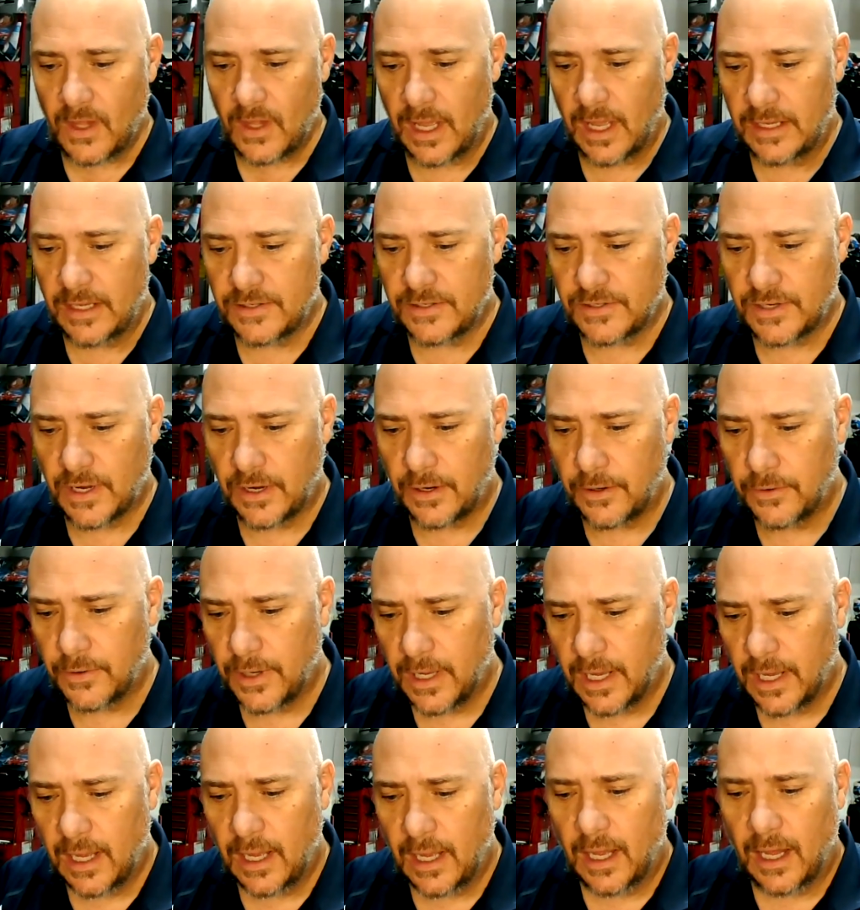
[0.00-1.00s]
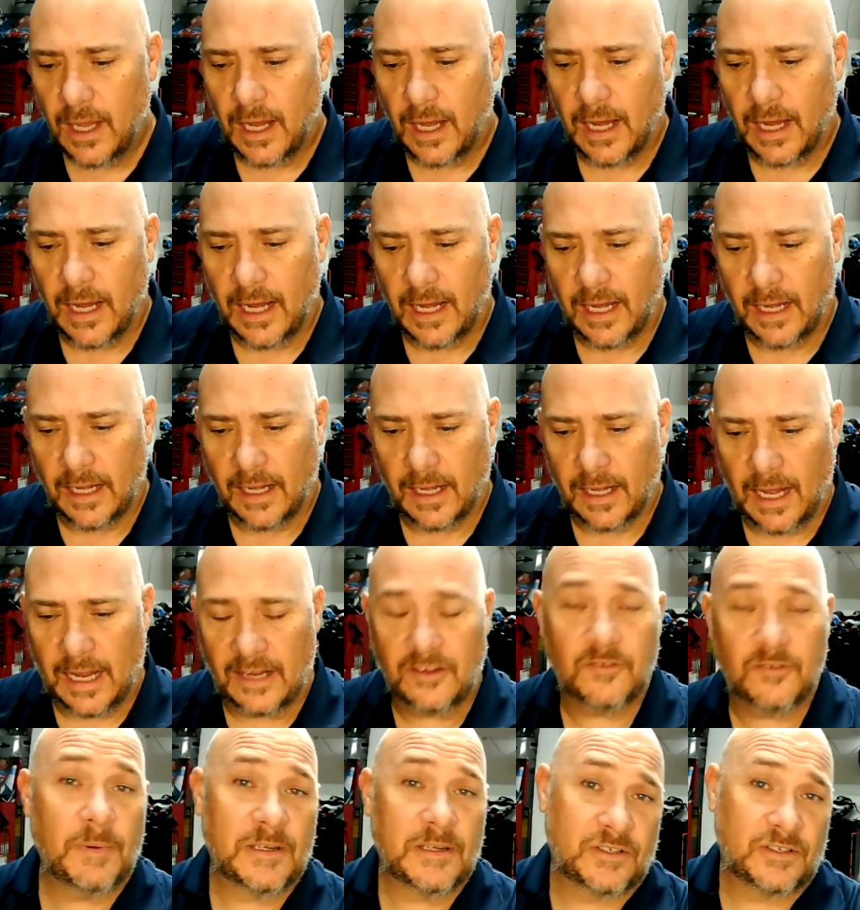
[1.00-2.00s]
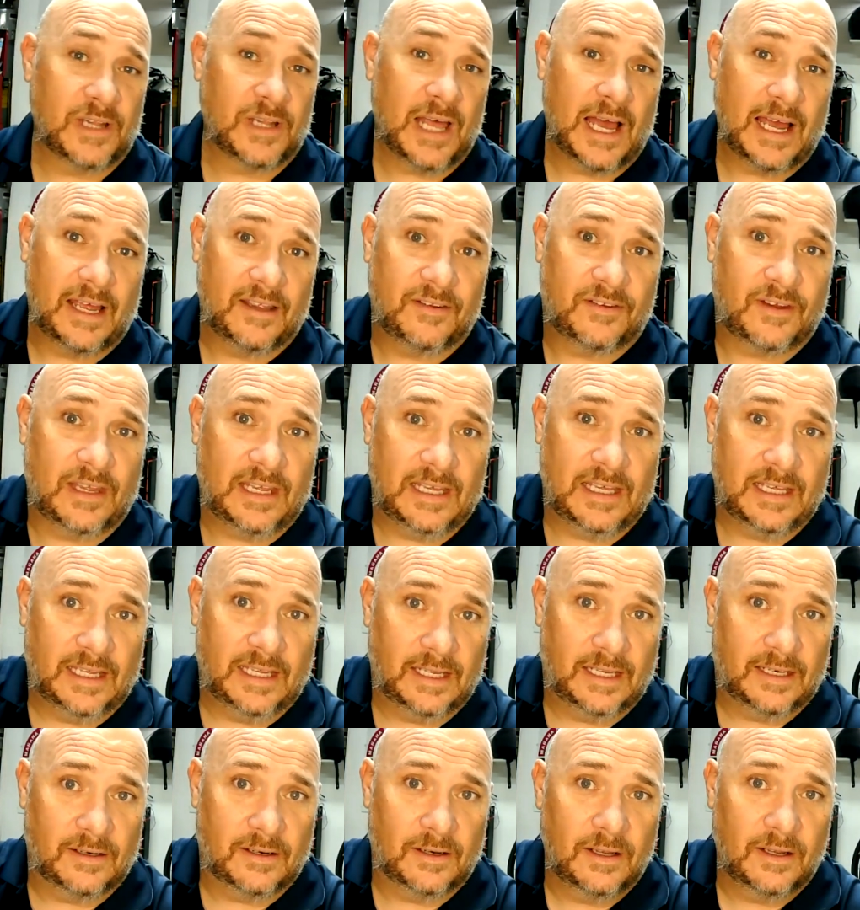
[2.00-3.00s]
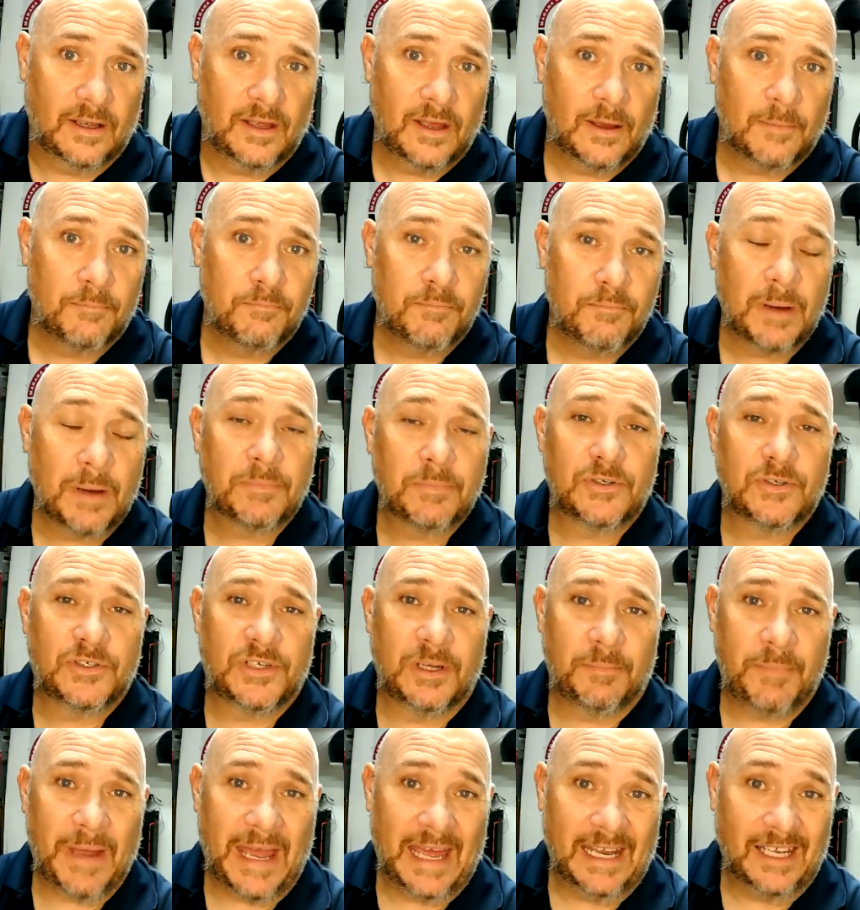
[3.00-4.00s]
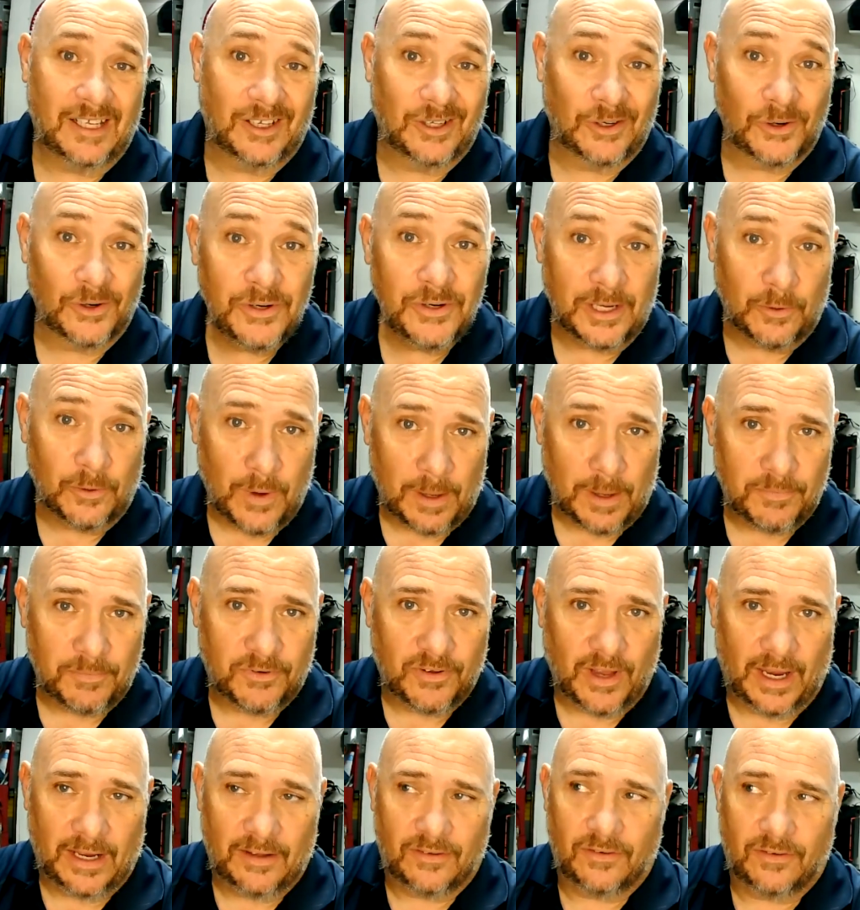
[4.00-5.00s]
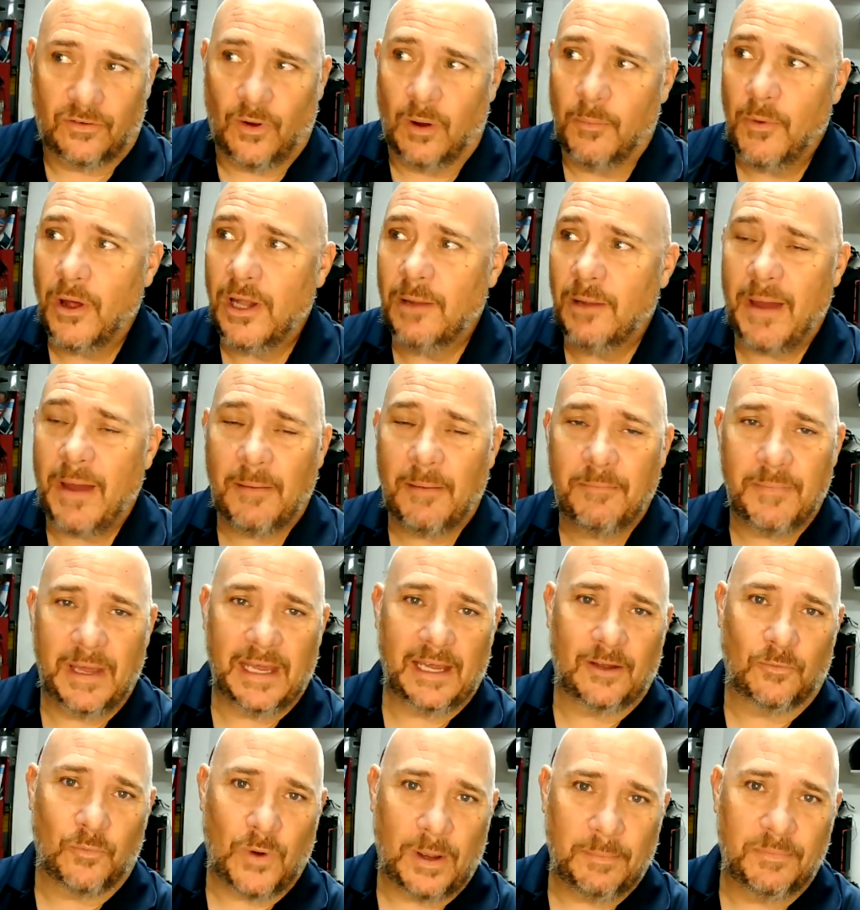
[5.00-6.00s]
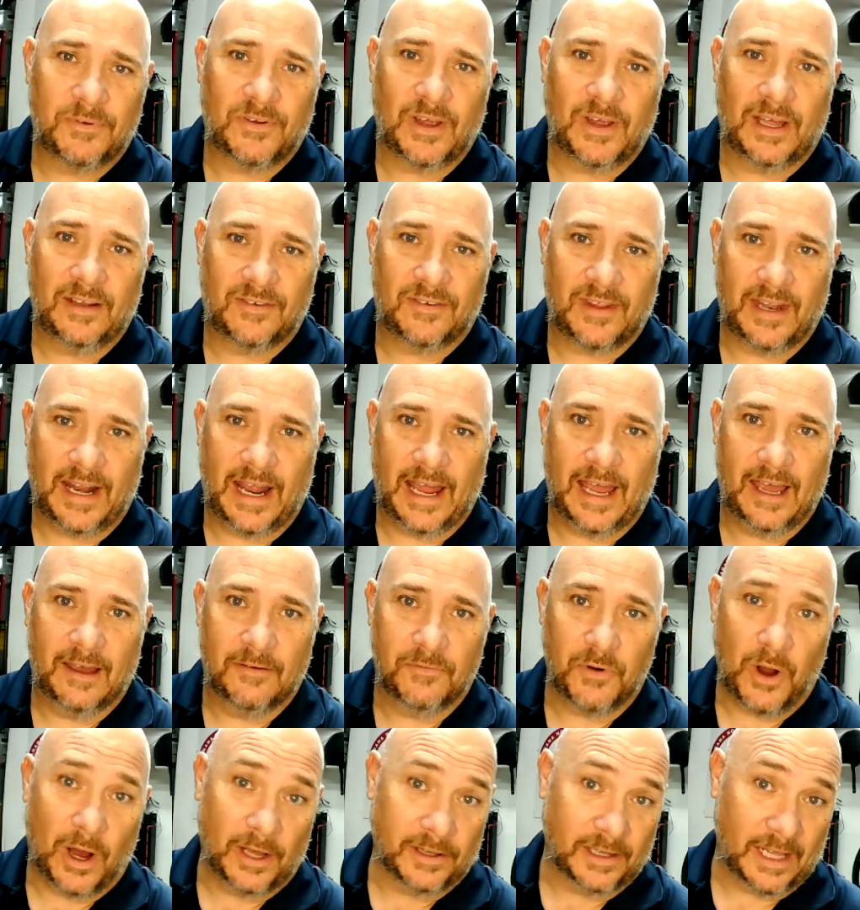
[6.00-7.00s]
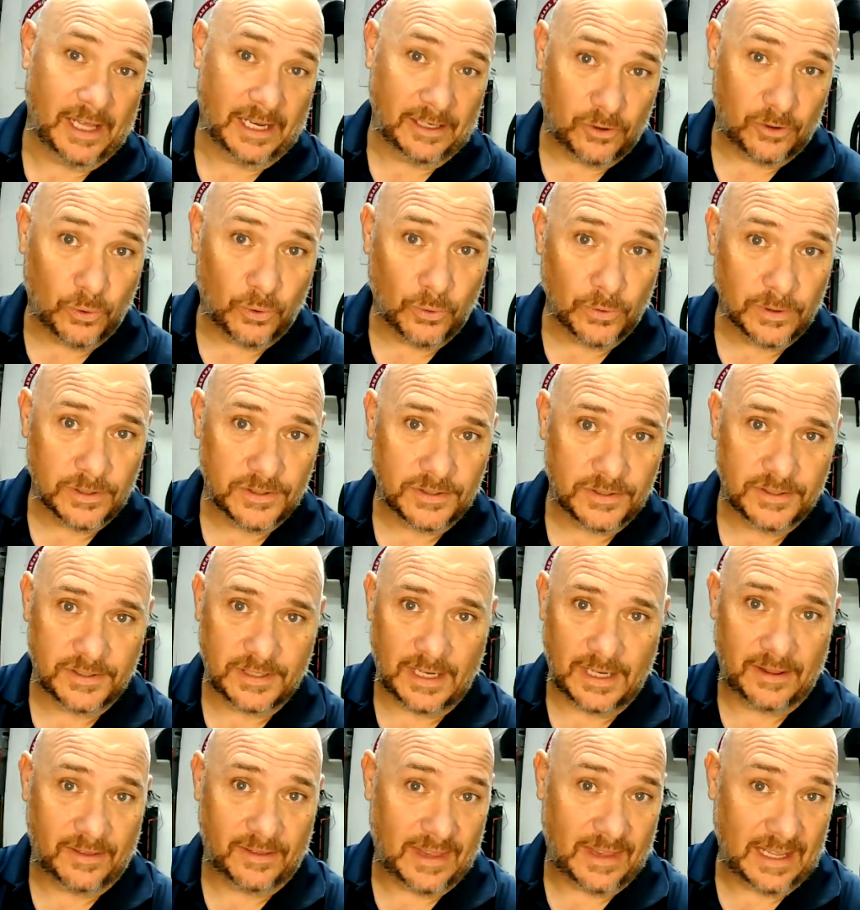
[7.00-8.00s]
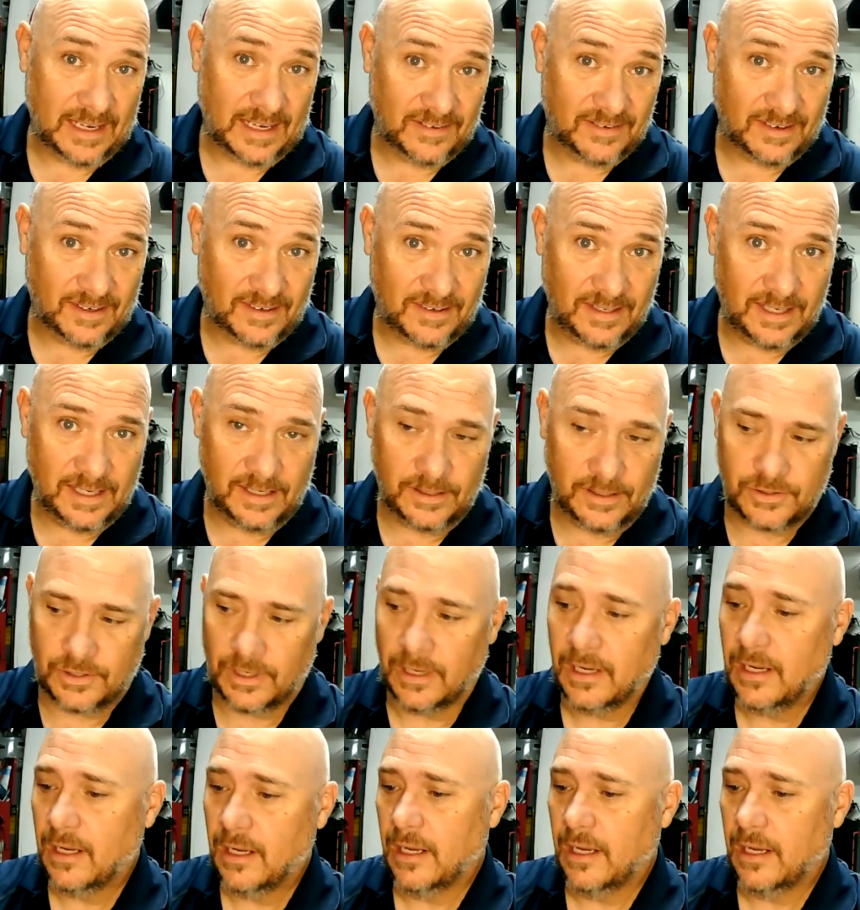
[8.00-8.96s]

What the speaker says: And so I specialize in membership and learning websites. So I'm all about making websites that have online courses and things to teach.